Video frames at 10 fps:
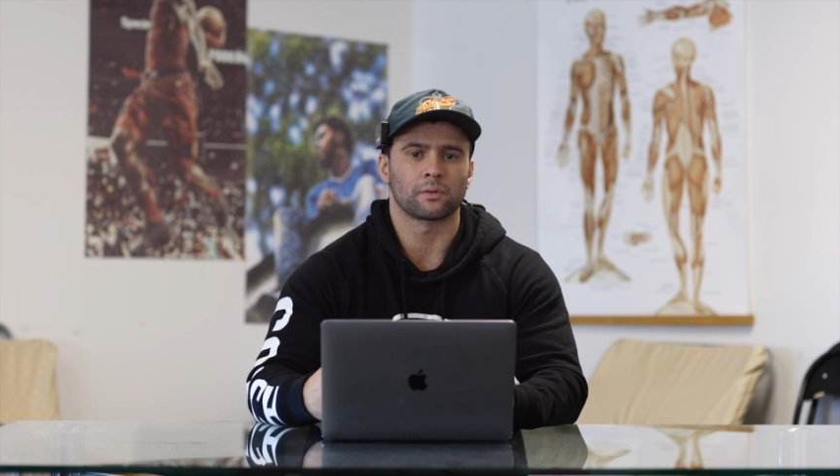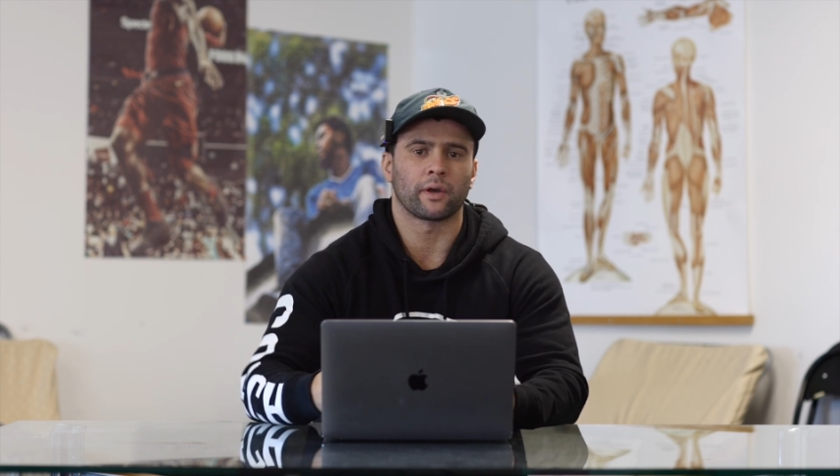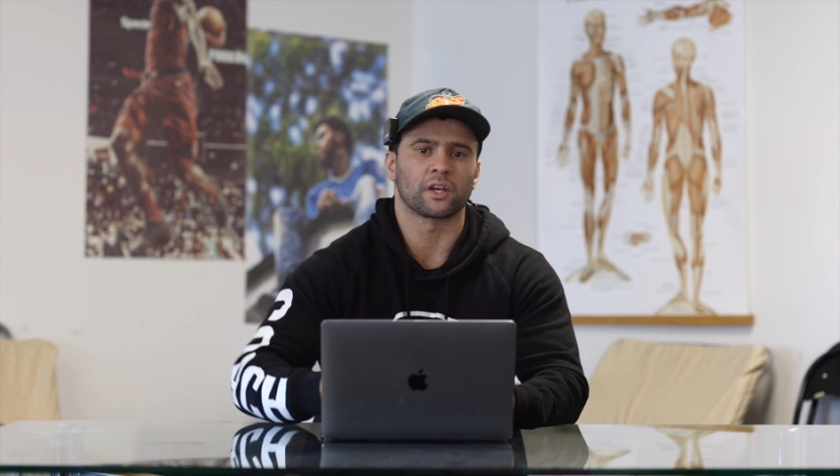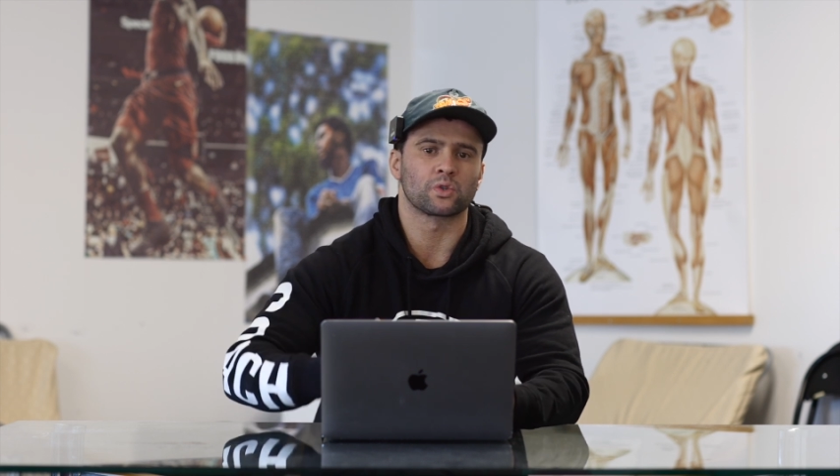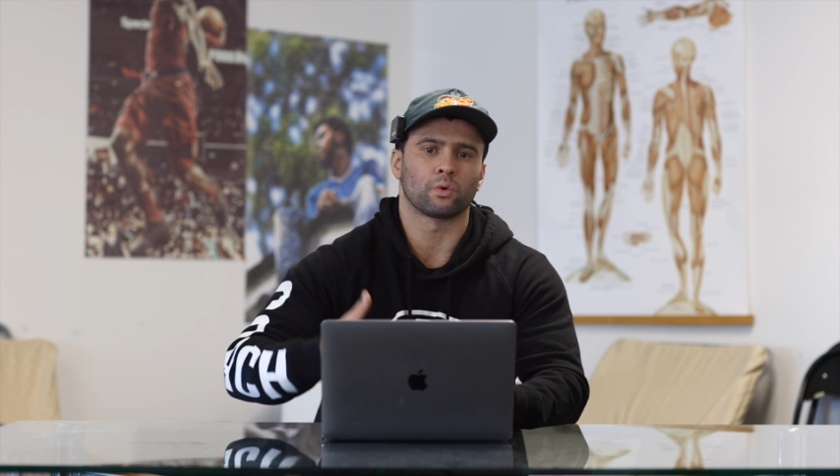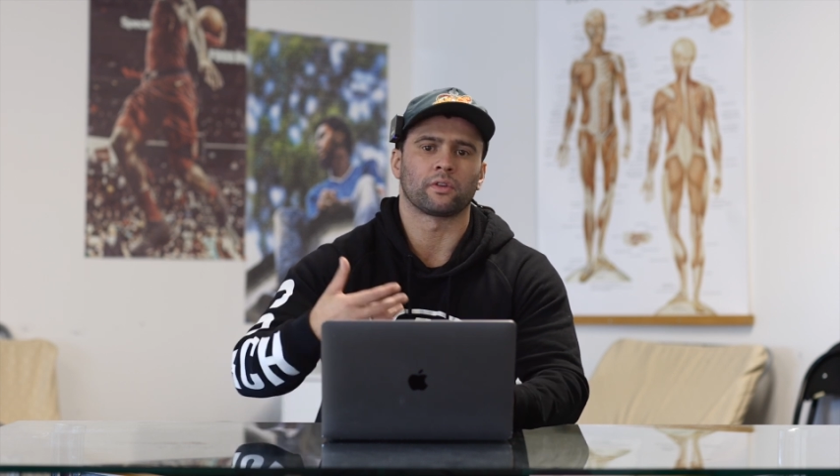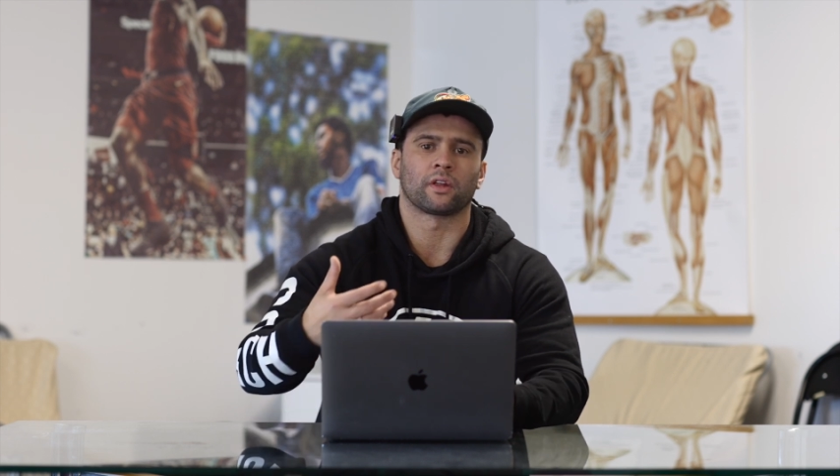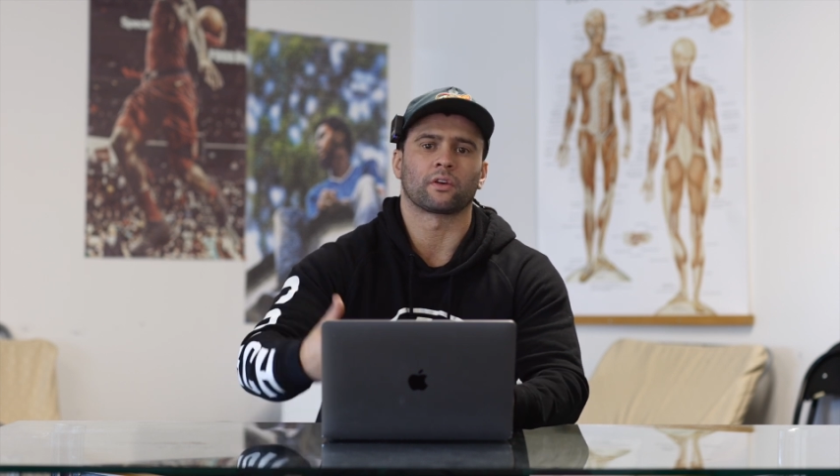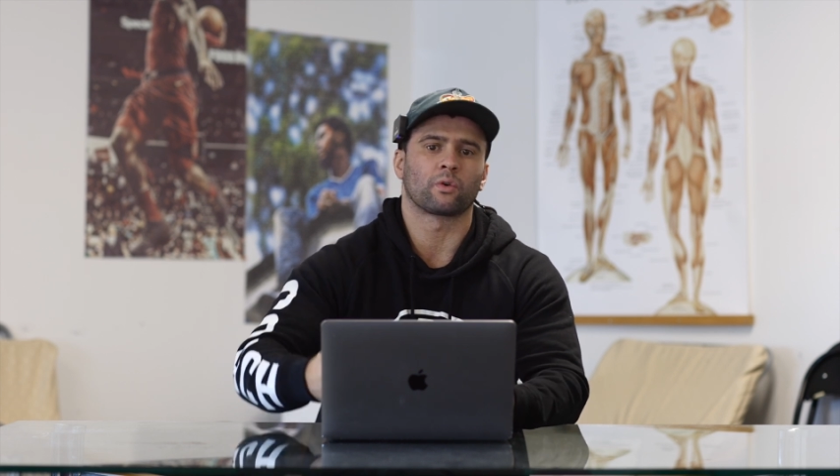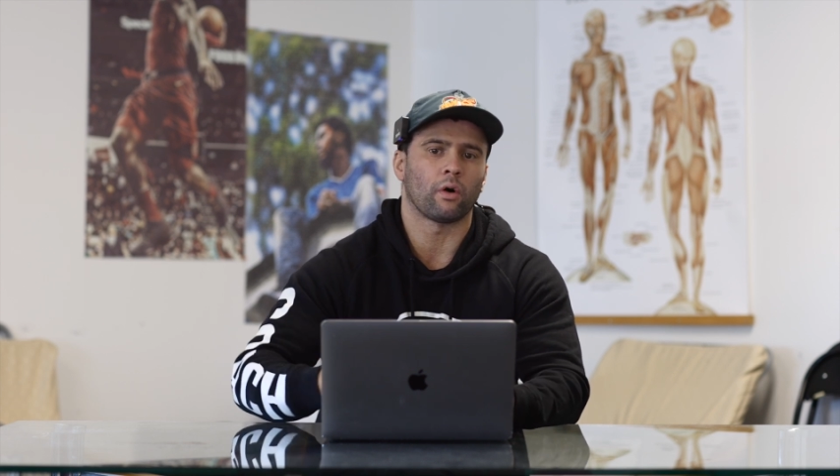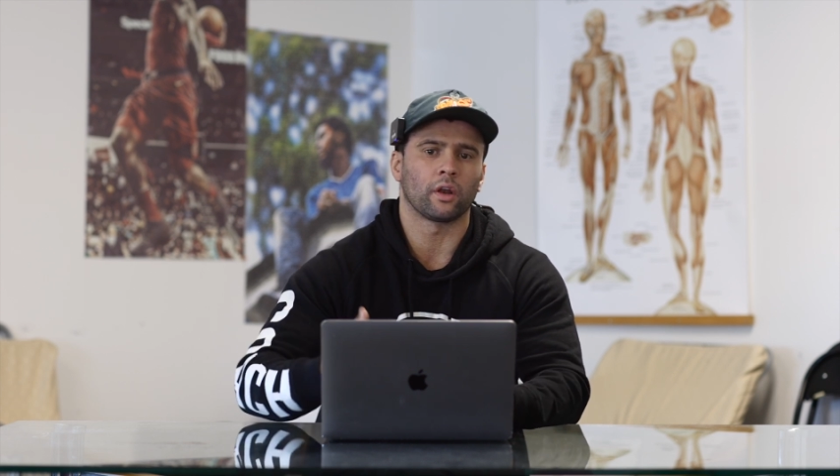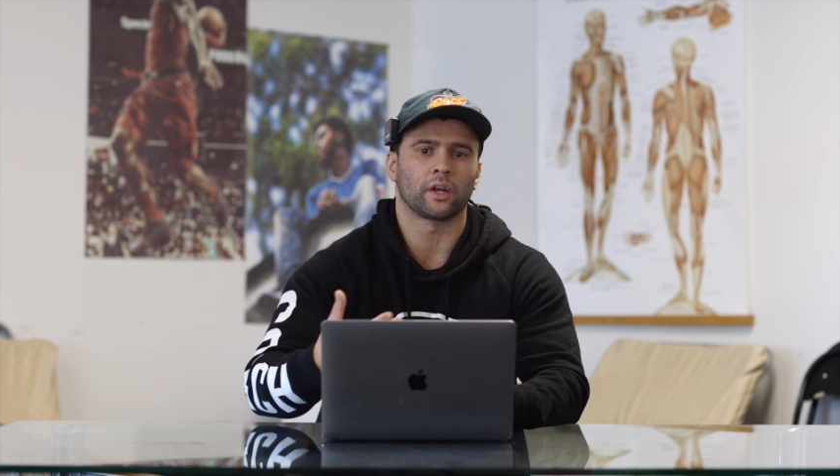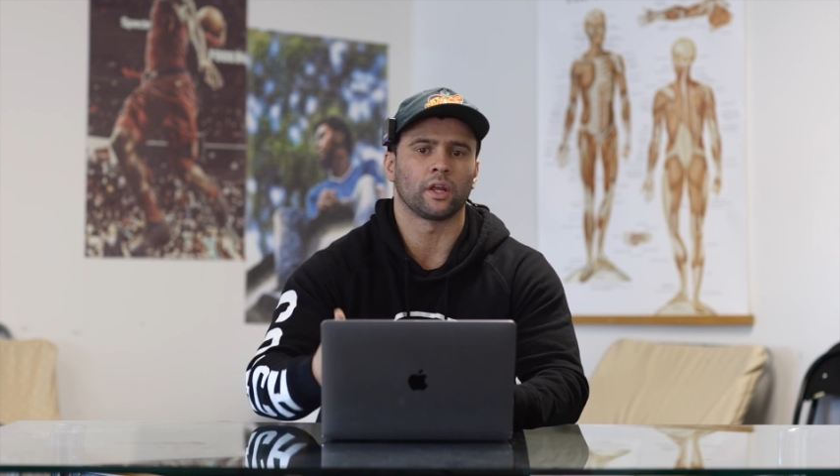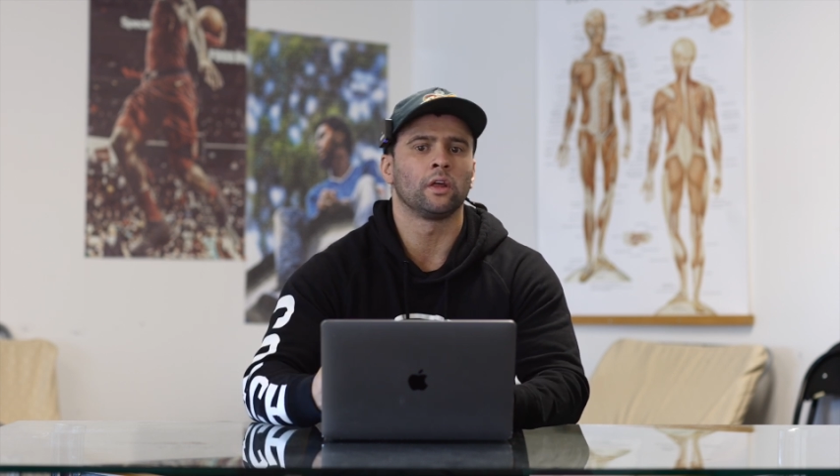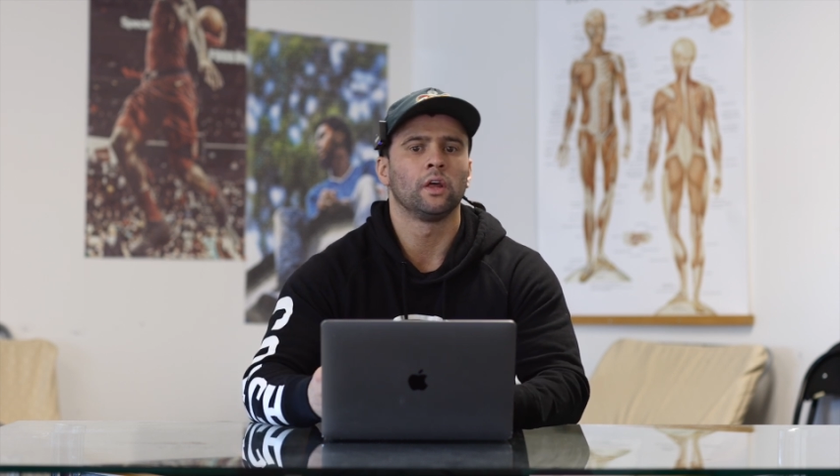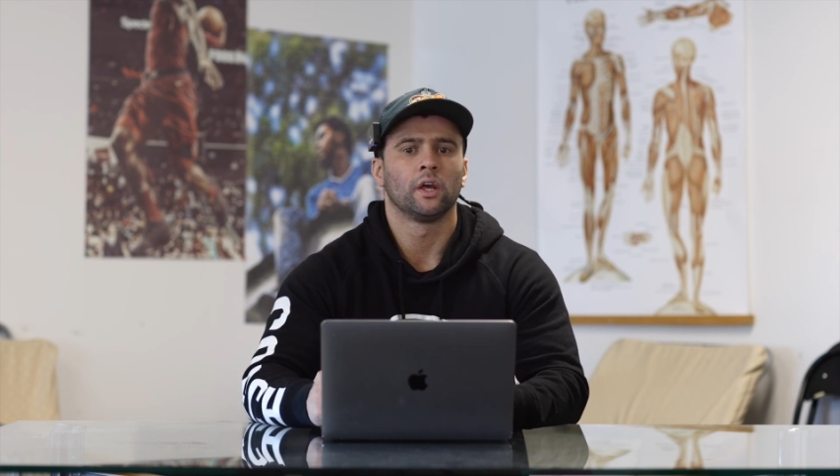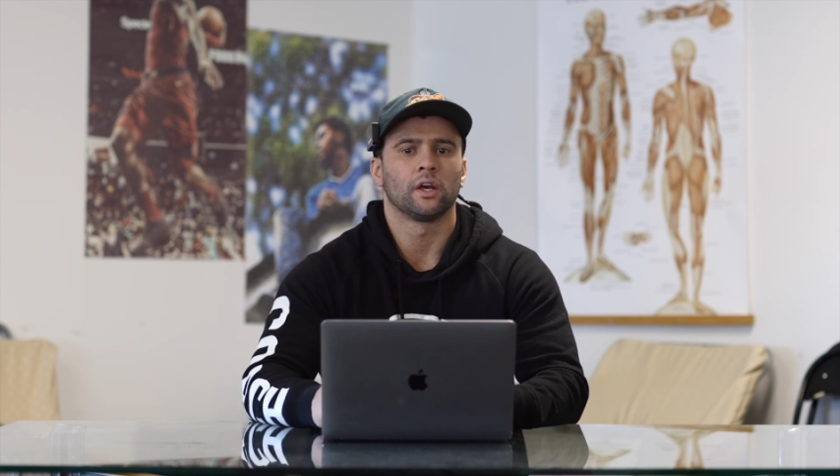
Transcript: to make sure that the quality